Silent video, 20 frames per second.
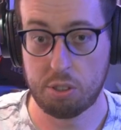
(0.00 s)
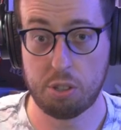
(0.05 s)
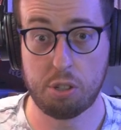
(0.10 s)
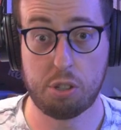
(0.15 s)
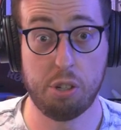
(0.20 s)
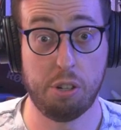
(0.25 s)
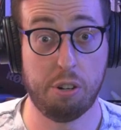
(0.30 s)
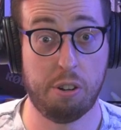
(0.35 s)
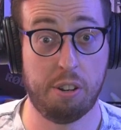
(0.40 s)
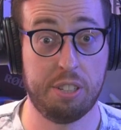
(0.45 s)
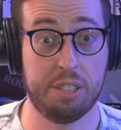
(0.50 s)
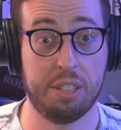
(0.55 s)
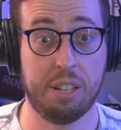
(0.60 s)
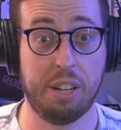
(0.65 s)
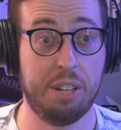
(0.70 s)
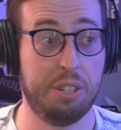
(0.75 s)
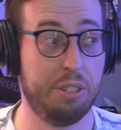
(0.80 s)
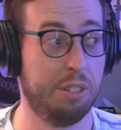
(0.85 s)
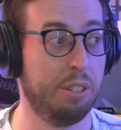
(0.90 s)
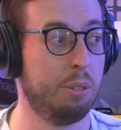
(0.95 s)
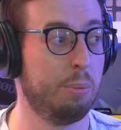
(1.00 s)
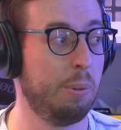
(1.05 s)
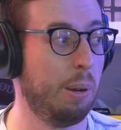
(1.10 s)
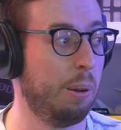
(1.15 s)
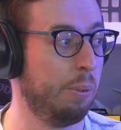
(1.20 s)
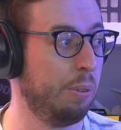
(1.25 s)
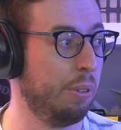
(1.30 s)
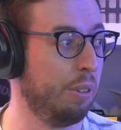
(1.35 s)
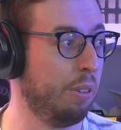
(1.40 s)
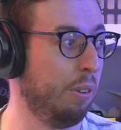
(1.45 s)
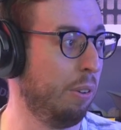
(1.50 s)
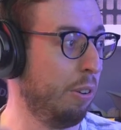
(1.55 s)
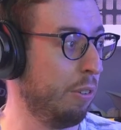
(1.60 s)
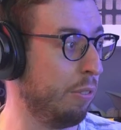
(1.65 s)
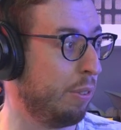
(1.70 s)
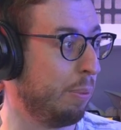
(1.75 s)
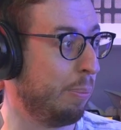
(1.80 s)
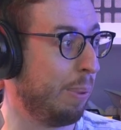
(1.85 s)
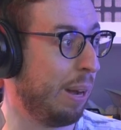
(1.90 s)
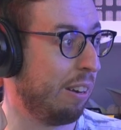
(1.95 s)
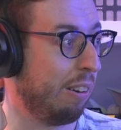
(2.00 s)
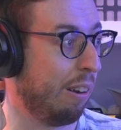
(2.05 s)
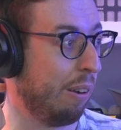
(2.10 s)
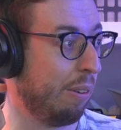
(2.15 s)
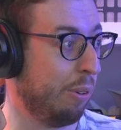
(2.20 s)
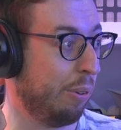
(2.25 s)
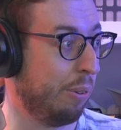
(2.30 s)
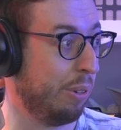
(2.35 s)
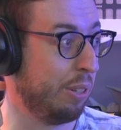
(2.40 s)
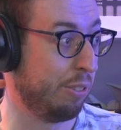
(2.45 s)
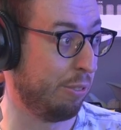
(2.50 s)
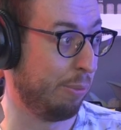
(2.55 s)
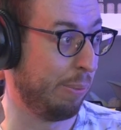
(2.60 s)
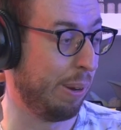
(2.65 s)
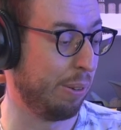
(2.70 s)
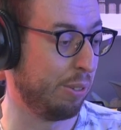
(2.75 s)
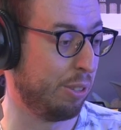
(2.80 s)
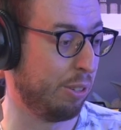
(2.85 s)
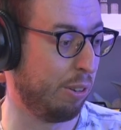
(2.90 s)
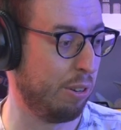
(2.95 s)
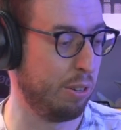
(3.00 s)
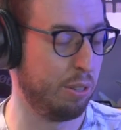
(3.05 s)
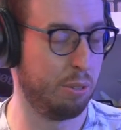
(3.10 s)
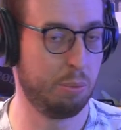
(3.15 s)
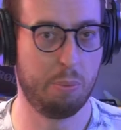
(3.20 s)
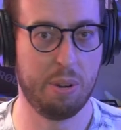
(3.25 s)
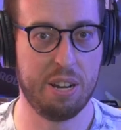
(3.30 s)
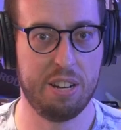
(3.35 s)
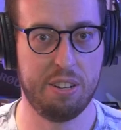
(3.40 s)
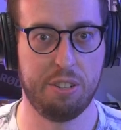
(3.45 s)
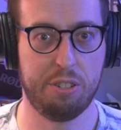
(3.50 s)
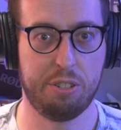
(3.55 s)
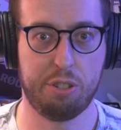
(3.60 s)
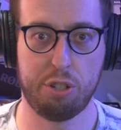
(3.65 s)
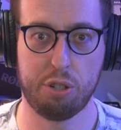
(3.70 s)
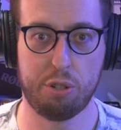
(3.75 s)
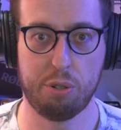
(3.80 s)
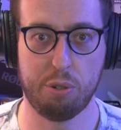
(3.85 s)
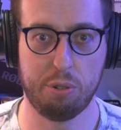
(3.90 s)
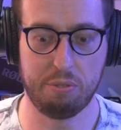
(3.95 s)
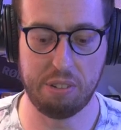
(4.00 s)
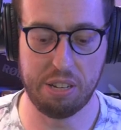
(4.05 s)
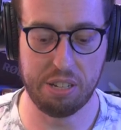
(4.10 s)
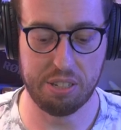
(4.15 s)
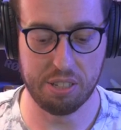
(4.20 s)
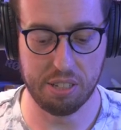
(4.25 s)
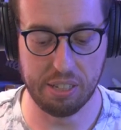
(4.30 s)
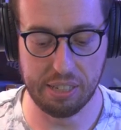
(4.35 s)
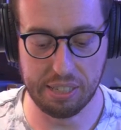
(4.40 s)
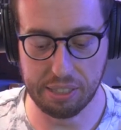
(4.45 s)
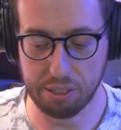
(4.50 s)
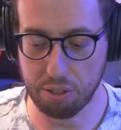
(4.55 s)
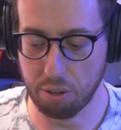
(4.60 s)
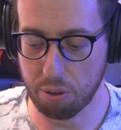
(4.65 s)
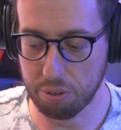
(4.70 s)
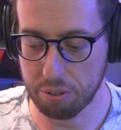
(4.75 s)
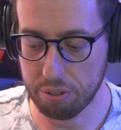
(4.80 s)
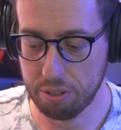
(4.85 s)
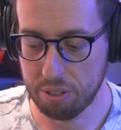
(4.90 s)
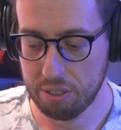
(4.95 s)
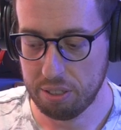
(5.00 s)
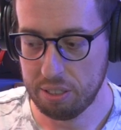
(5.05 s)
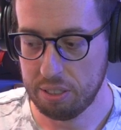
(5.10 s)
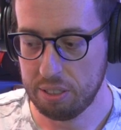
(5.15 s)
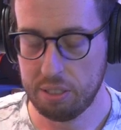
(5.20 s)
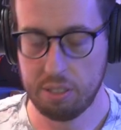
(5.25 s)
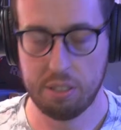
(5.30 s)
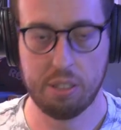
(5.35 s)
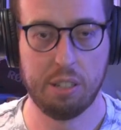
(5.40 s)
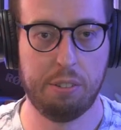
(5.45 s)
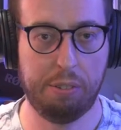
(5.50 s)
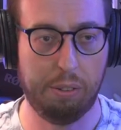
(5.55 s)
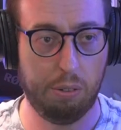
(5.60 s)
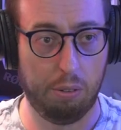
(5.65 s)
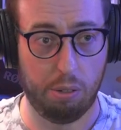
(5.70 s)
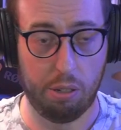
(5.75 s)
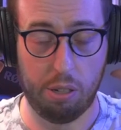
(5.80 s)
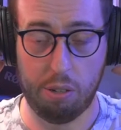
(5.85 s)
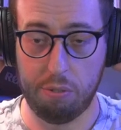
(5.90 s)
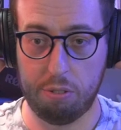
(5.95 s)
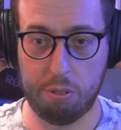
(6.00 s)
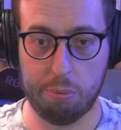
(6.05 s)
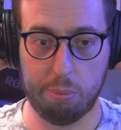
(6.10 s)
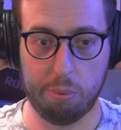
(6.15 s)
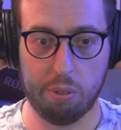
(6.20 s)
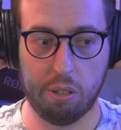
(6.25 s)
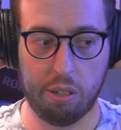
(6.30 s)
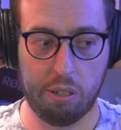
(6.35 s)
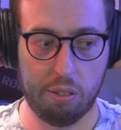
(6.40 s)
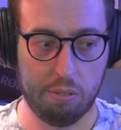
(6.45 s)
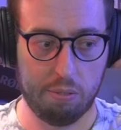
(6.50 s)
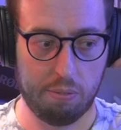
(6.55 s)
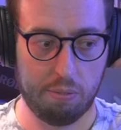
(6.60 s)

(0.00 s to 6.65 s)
Good isolation as well. A lot of the background noise from outside of the wind is just instantly gone. I feel quite comfortable though.